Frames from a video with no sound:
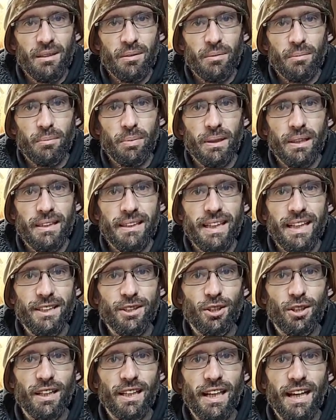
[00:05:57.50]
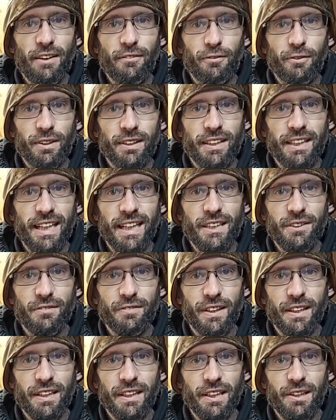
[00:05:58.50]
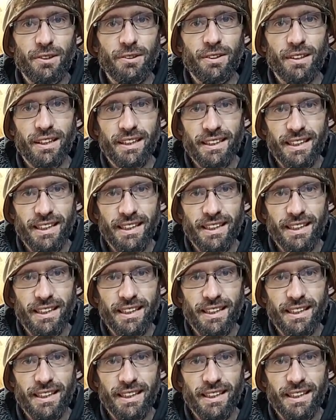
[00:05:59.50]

But that's all I have for today's video.